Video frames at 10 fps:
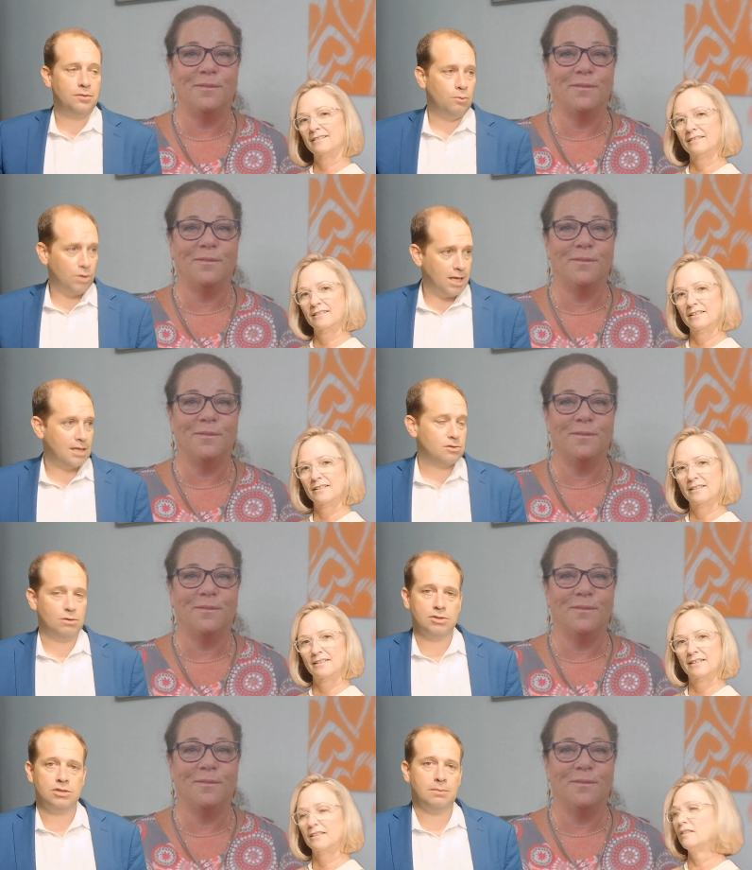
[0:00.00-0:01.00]
Speaker 1: you want to ask
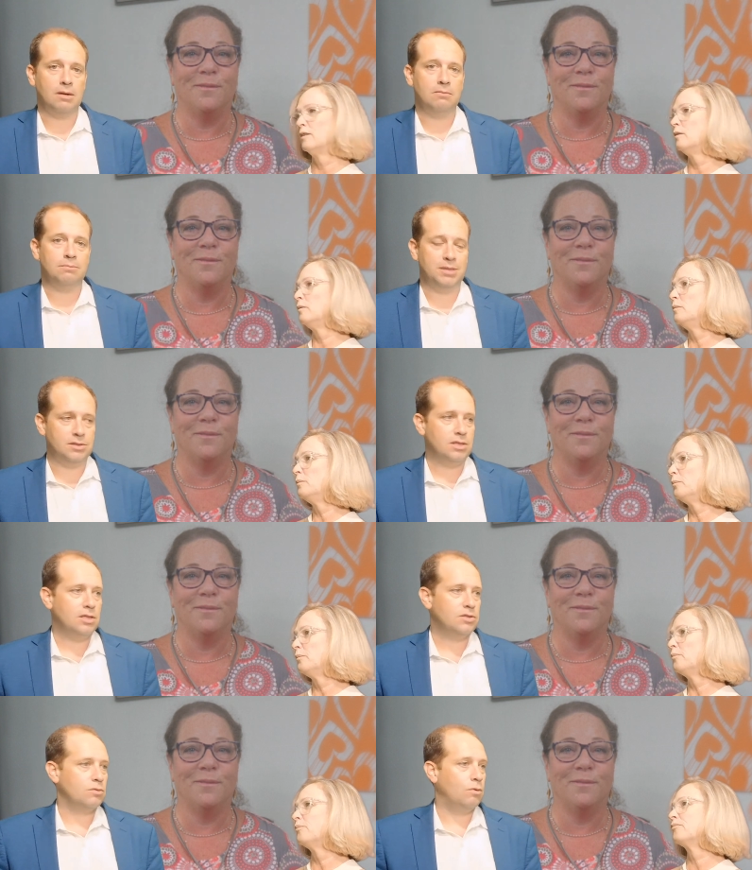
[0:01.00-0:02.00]
questions about
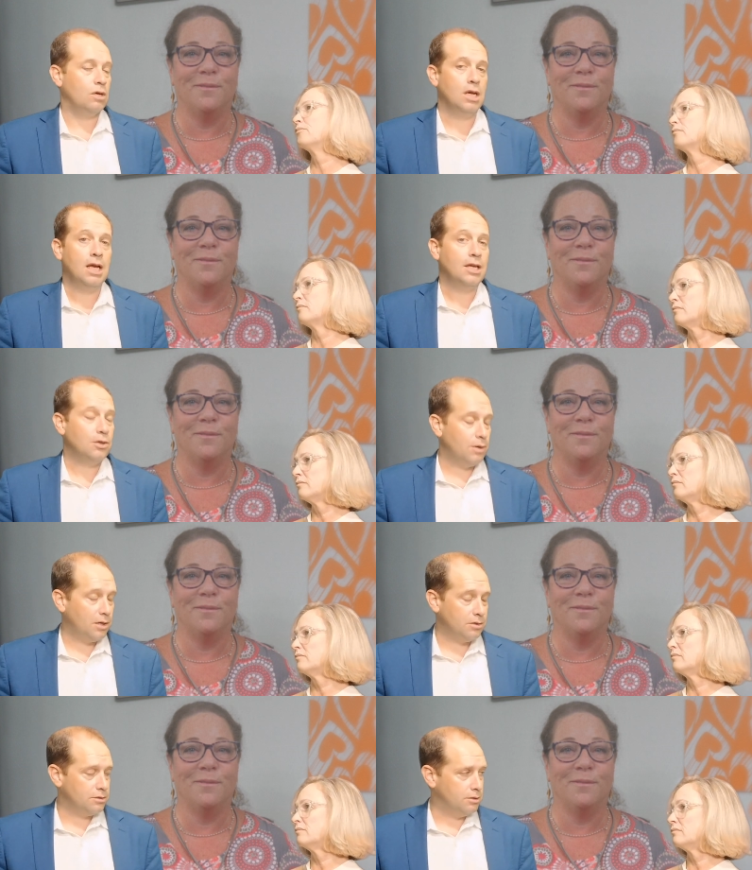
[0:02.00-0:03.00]
business or, you know what I
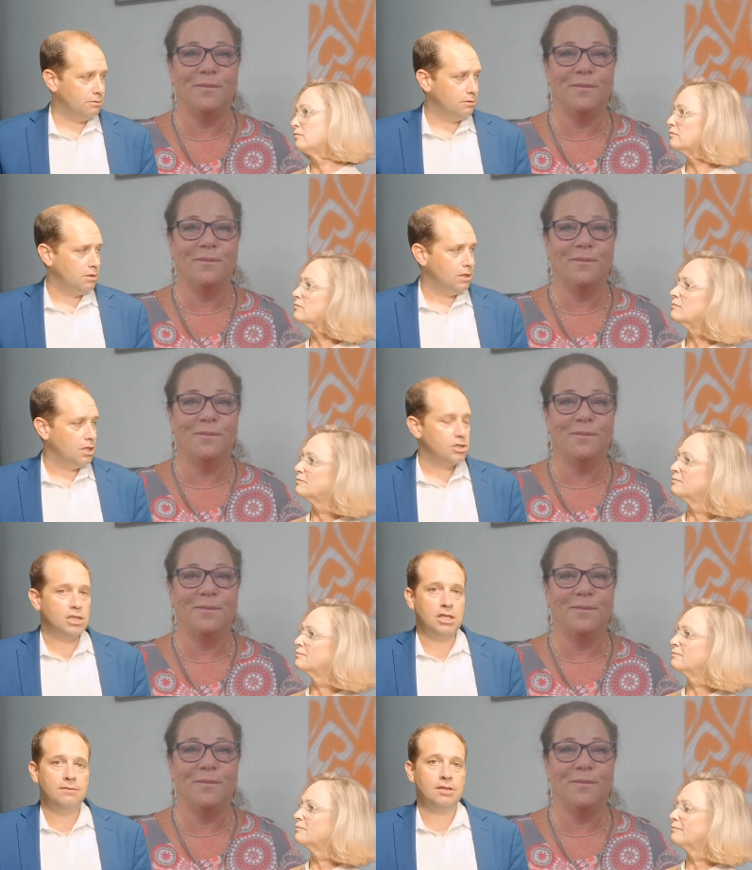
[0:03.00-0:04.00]
heard too?
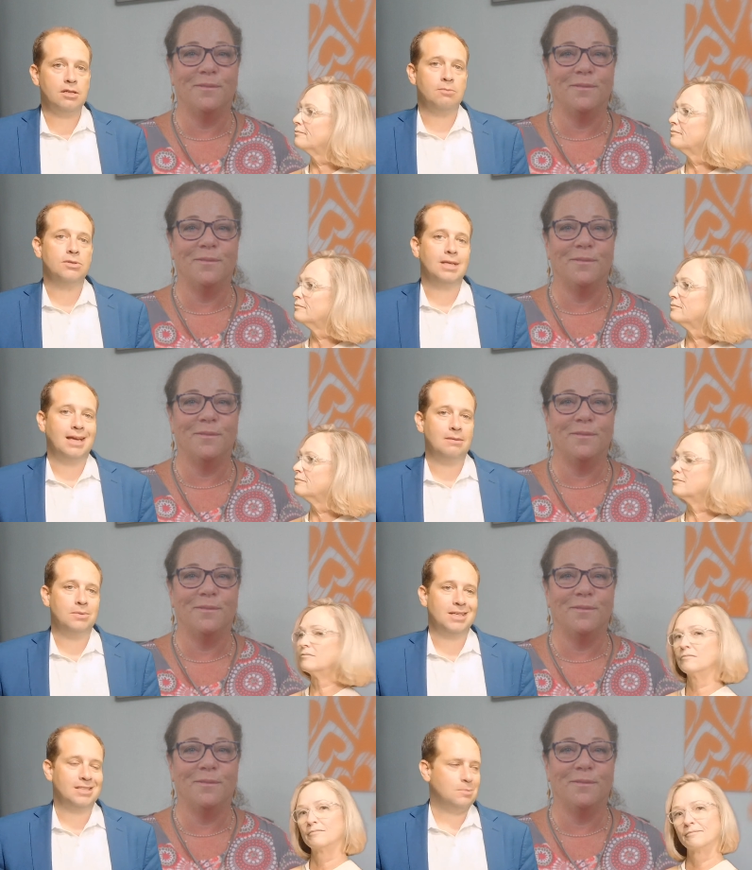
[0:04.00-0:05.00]
She even can put the
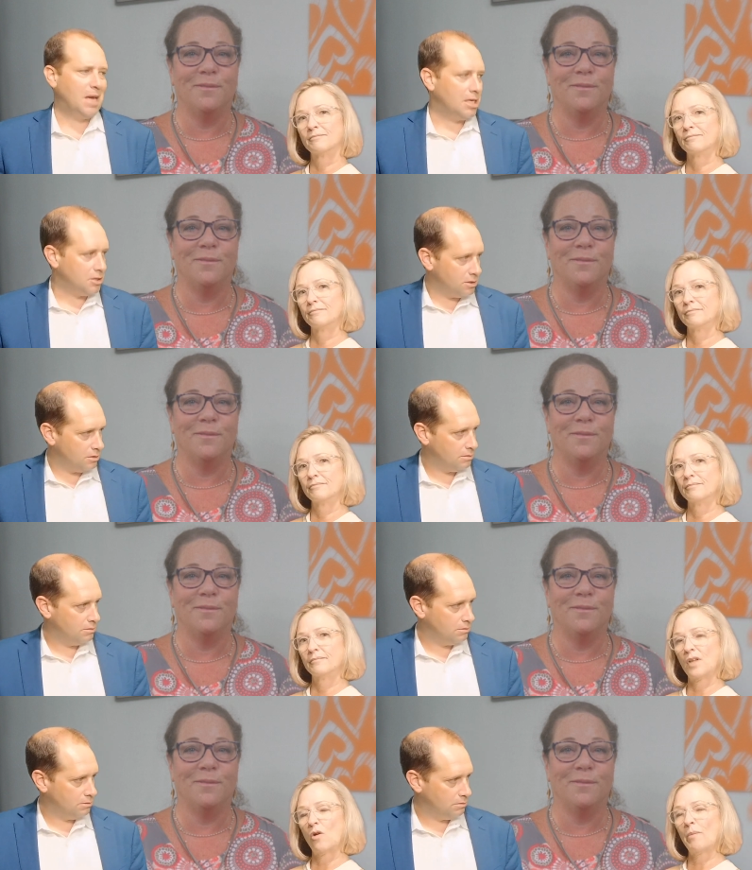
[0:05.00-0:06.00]
handbook in Spanish.
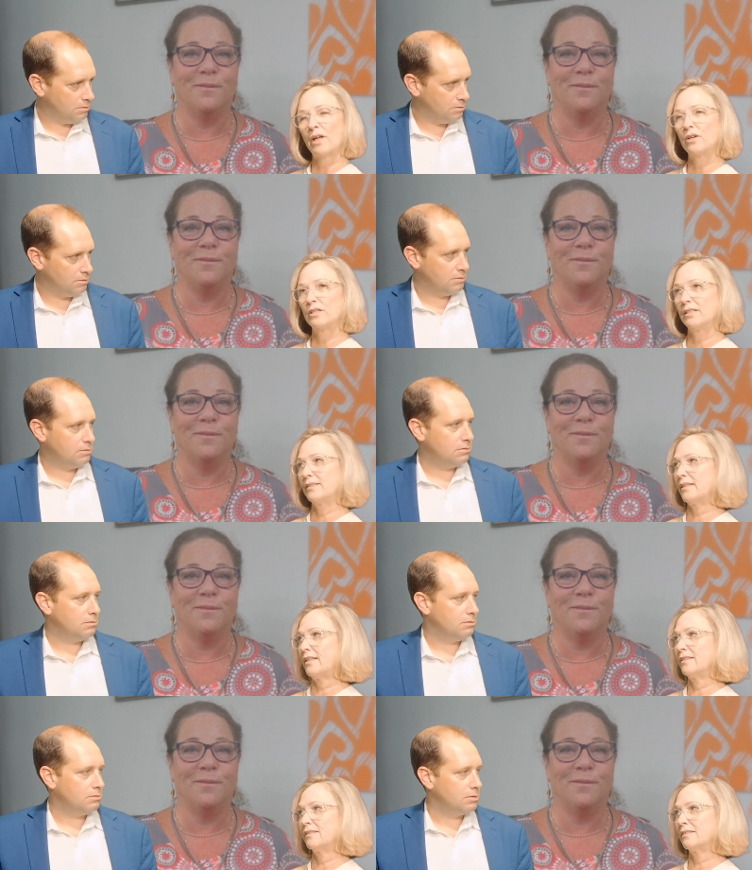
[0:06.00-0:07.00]
Speaker 2: Oh, my goodness
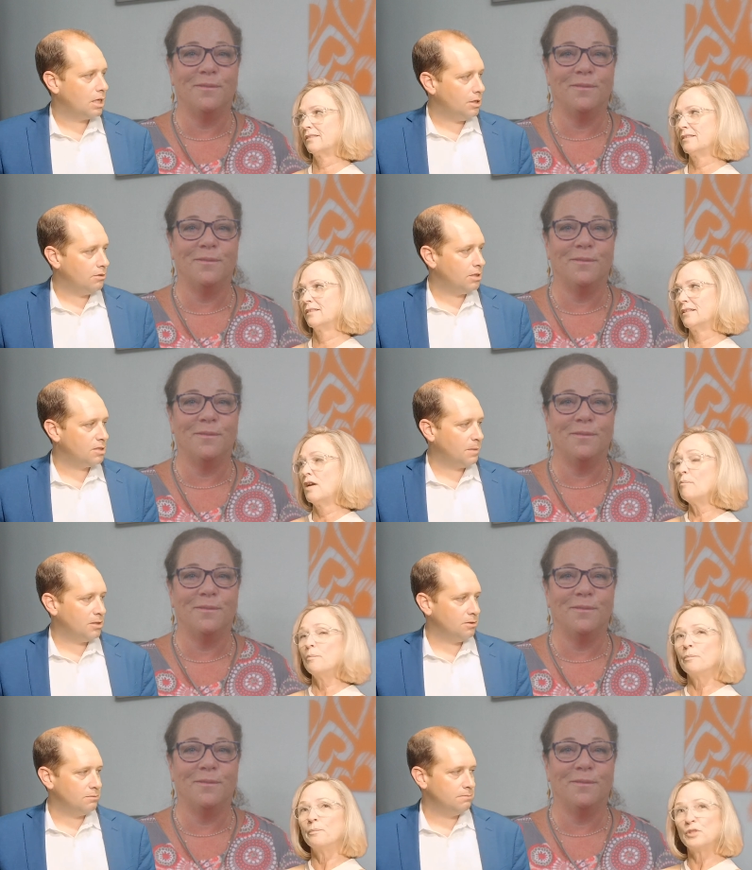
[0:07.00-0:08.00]
sakes.
Speaker 1: I know.
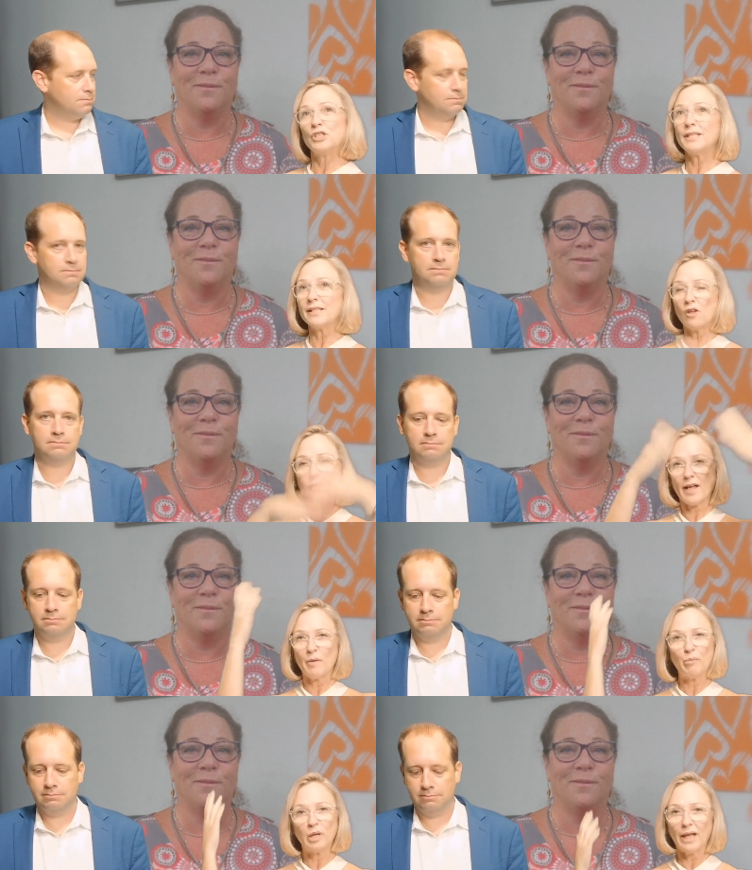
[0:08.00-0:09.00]
Espanol.
Speaker 2: She takes all that
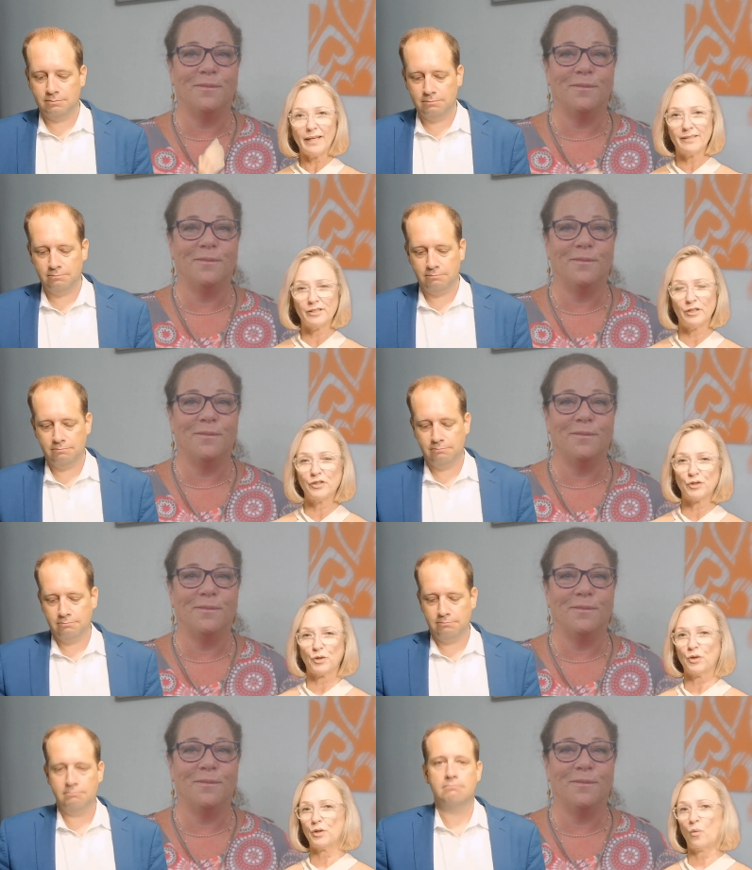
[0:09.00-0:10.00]
compliance
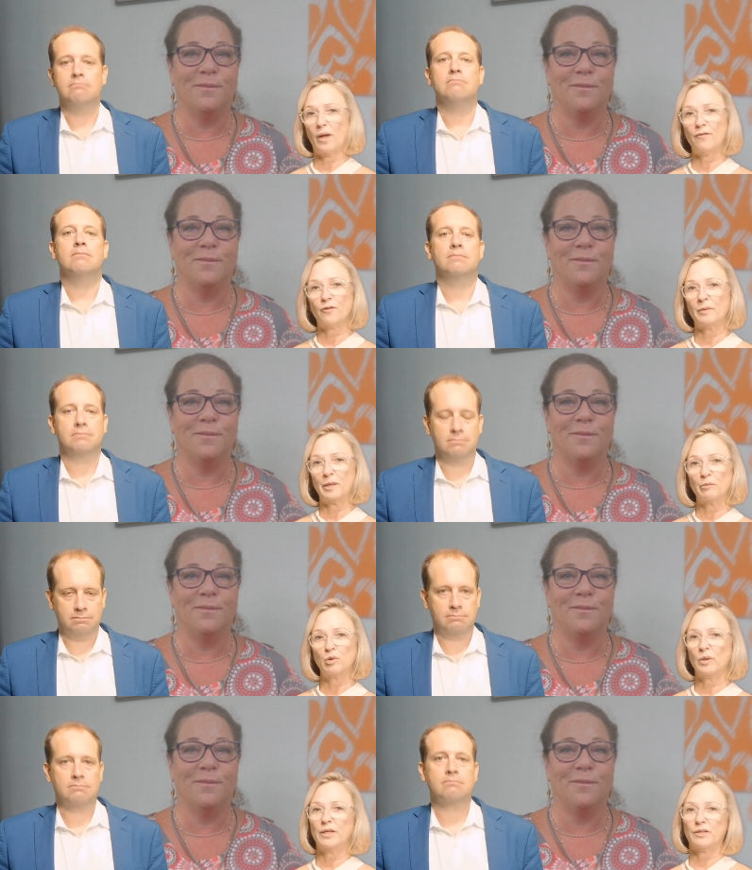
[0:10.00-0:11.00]
concern away from the
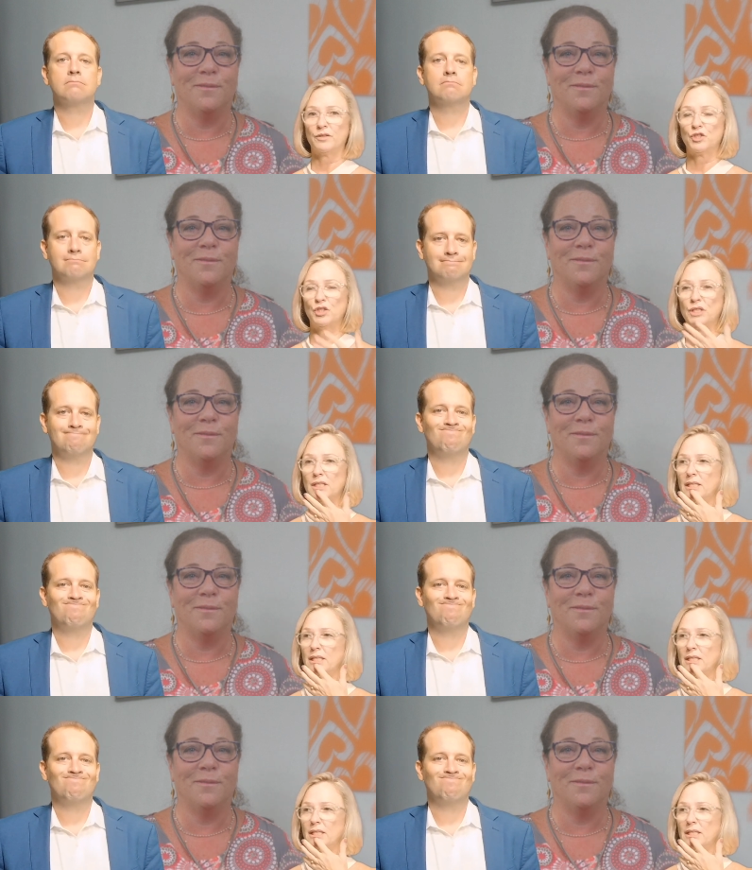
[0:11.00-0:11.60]
employer. She